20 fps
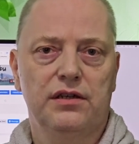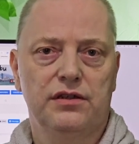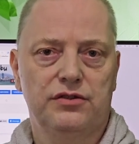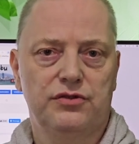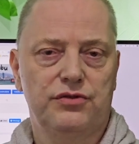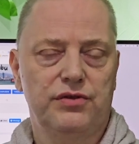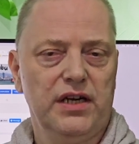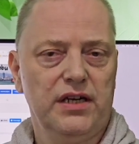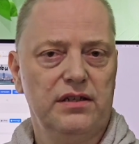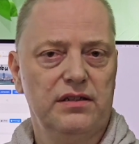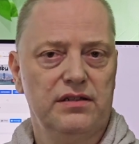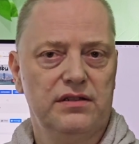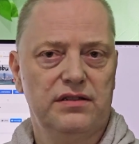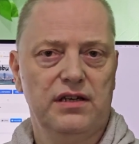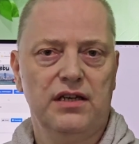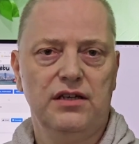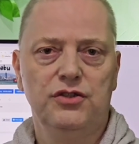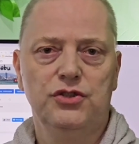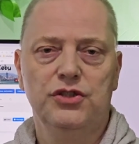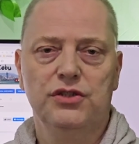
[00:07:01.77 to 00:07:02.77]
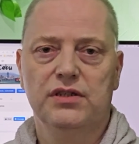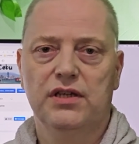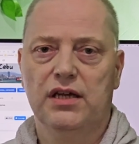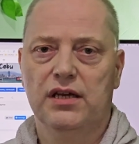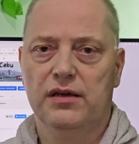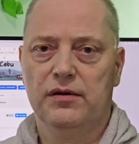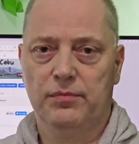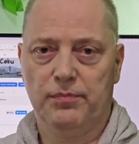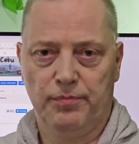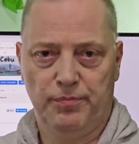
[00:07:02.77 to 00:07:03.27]
attract attention
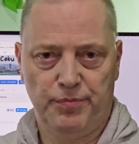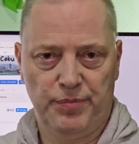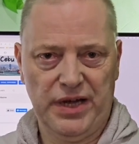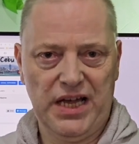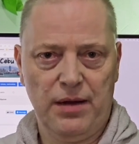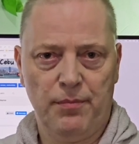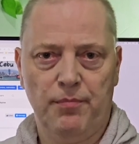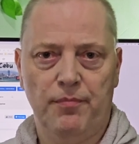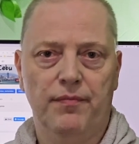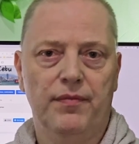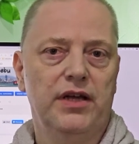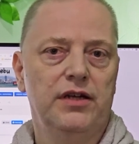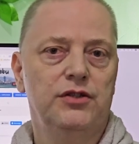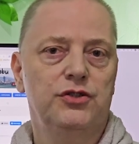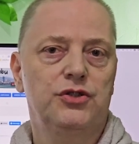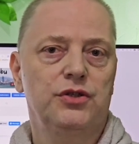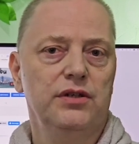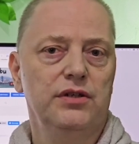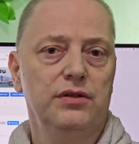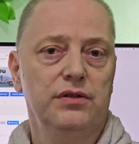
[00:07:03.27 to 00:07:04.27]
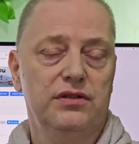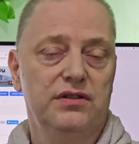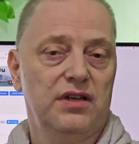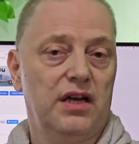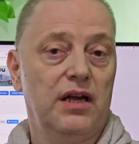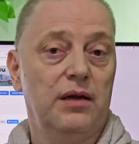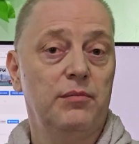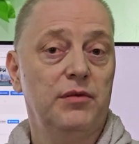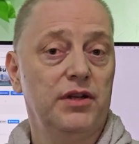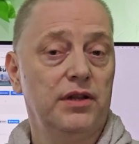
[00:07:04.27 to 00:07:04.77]
and bam, enjoy your
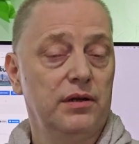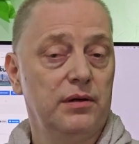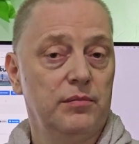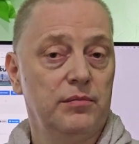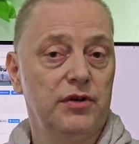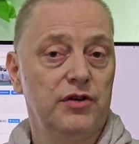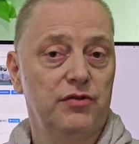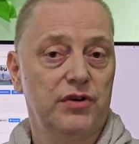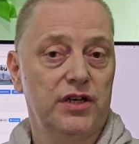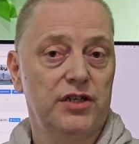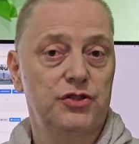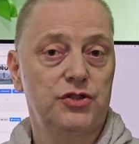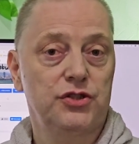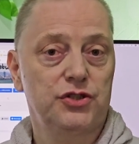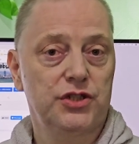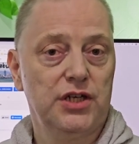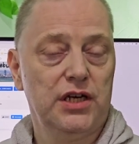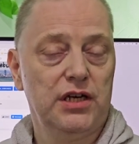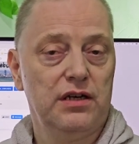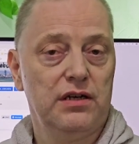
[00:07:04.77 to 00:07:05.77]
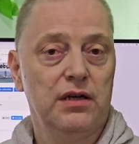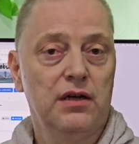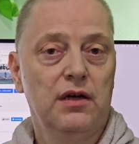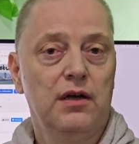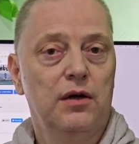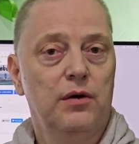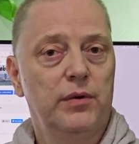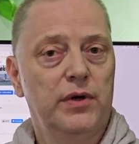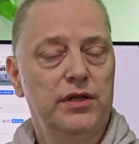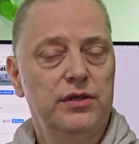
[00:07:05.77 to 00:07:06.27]
time in the immigration jail,
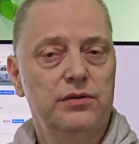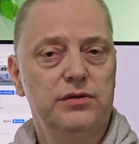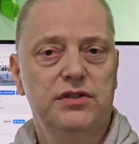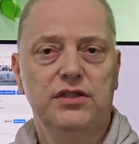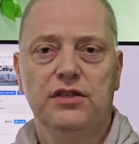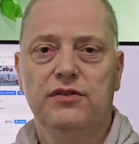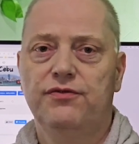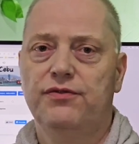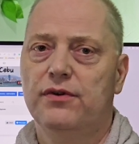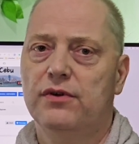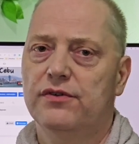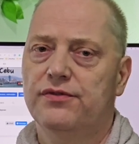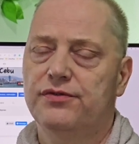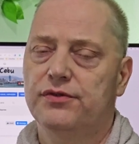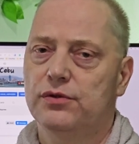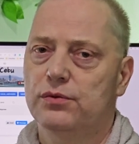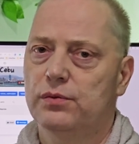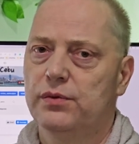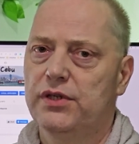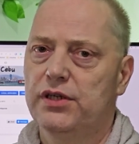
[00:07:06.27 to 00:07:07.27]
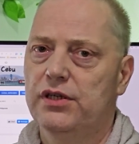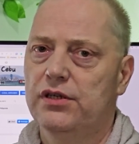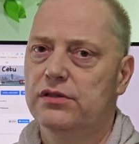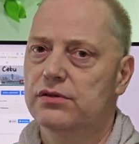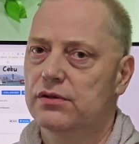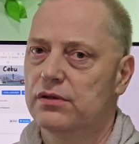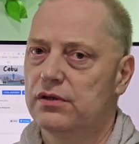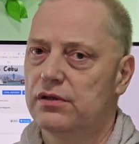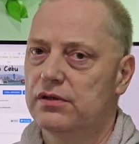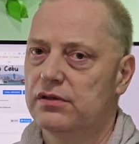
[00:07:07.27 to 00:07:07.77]
where you sit for a few
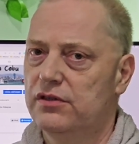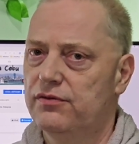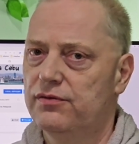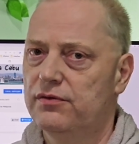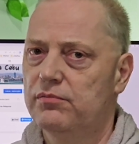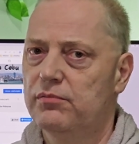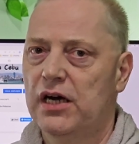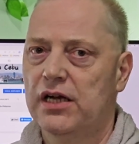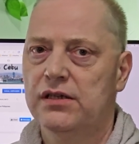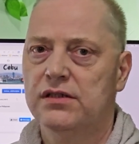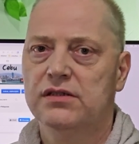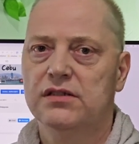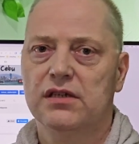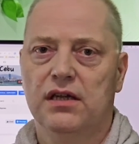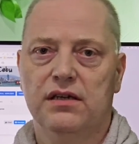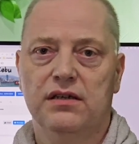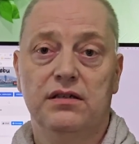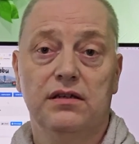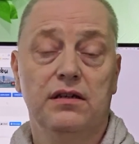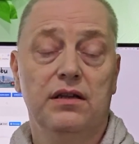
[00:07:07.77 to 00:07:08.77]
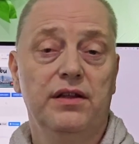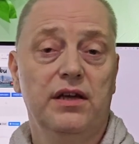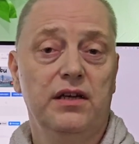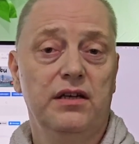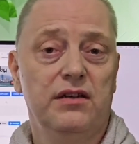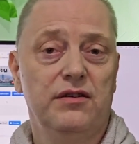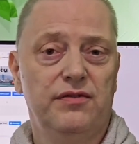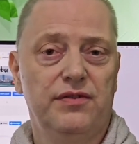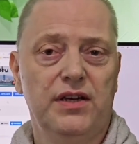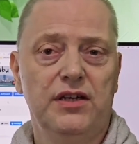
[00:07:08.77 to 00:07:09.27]
weeks or even months until
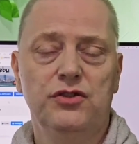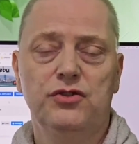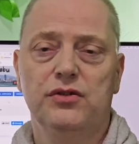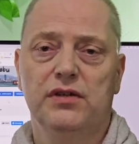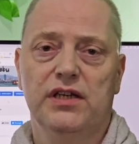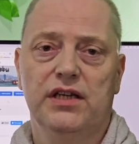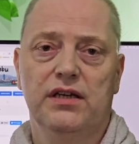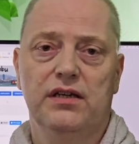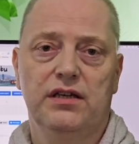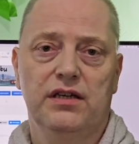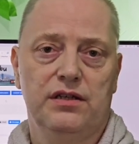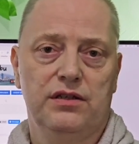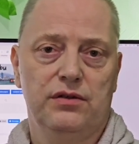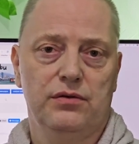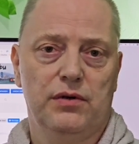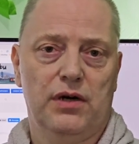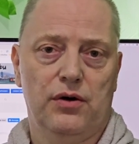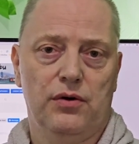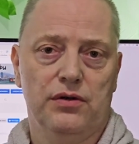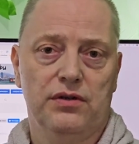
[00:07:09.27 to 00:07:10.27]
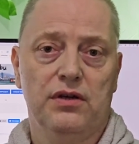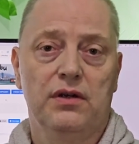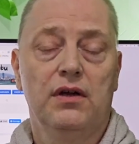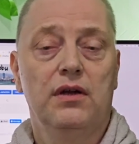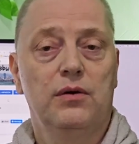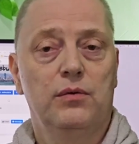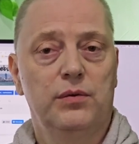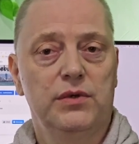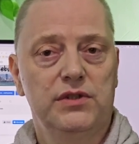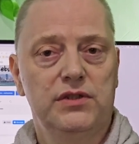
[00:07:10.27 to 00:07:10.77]
they eventually kick you out,
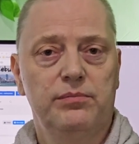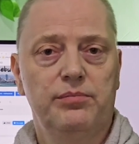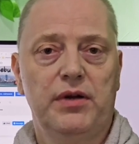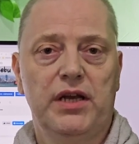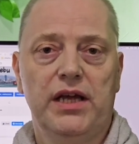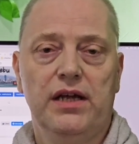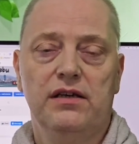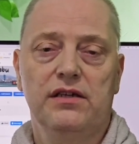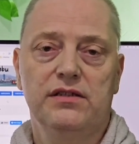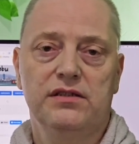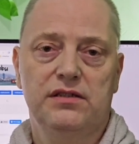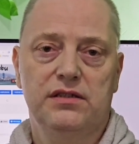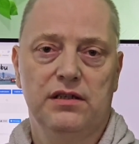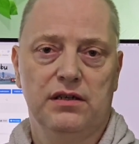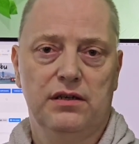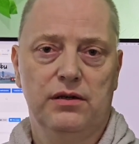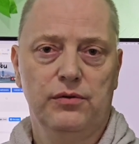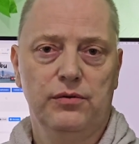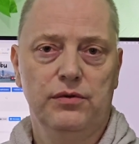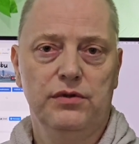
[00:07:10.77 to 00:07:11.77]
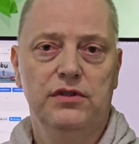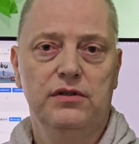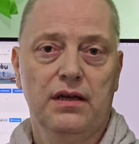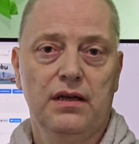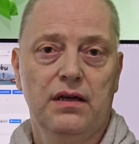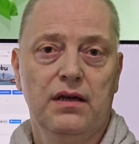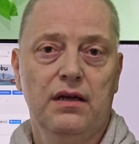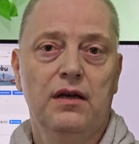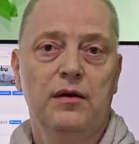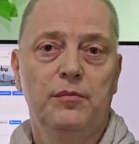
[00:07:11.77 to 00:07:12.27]
with a blacklist included,
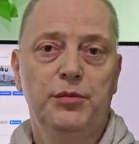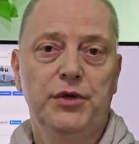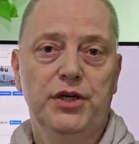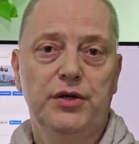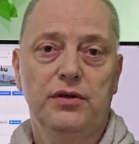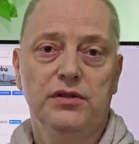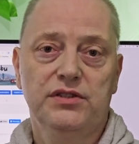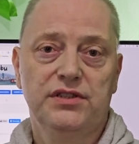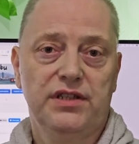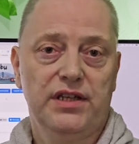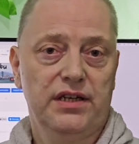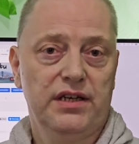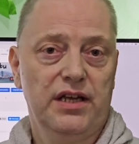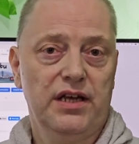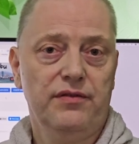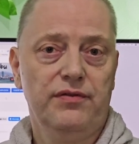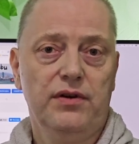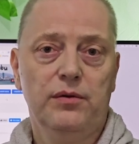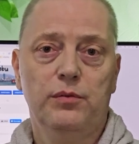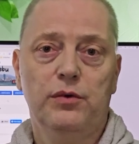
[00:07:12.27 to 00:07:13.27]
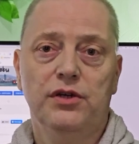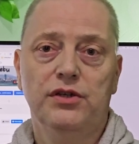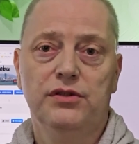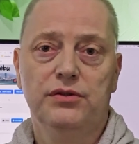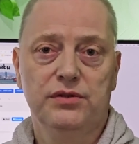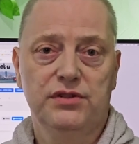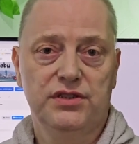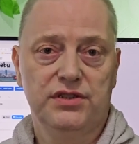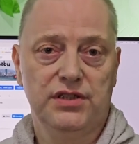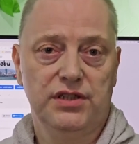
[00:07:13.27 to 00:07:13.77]
because they never
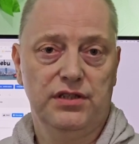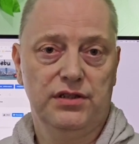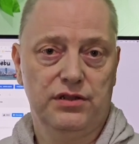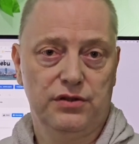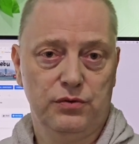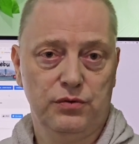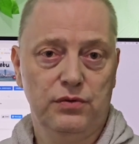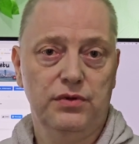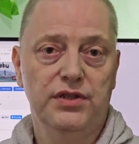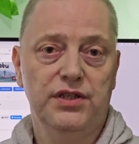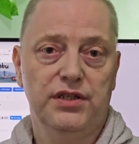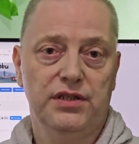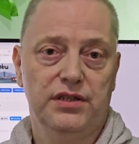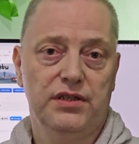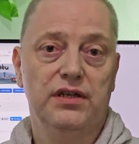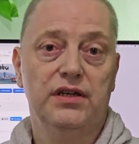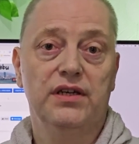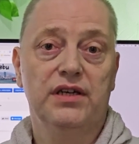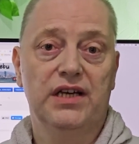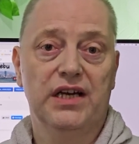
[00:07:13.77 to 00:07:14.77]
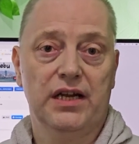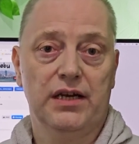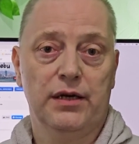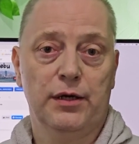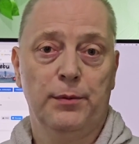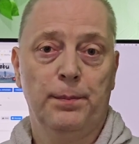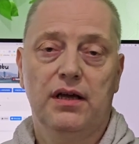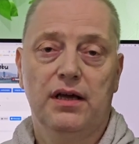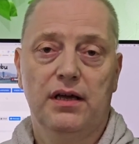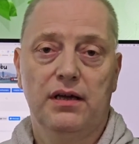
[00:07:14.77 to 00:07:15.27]
want to see you here again.